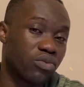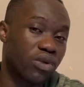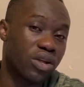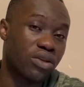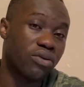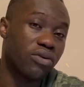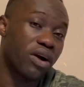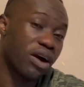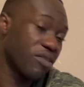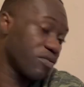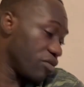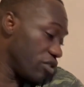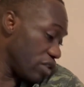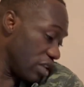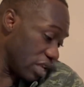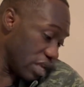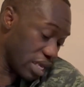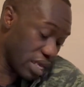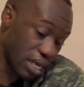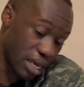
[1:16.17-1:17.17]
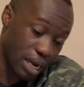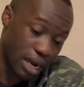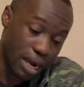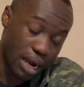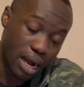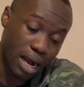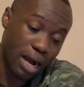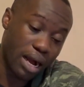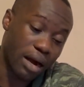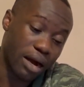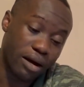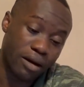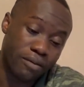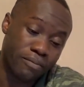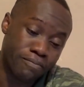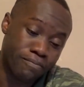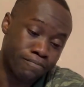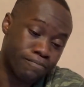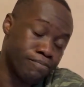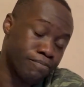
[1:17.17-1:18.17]
when you have the
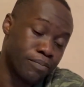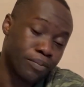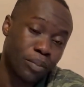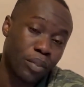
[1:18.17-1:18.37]
um,